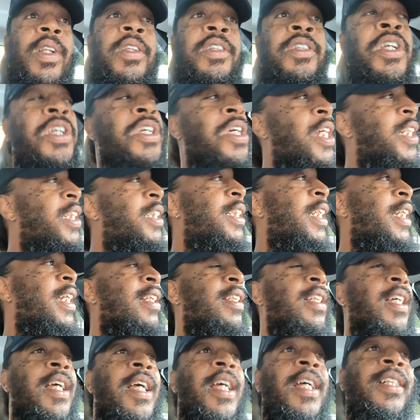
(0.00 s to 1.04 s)
Do you
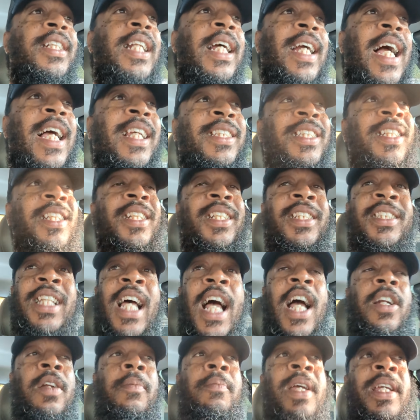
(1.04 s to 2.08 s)
understand? Like I still
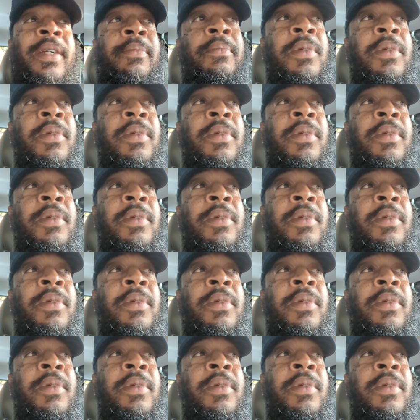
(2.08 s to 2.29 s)
desire to make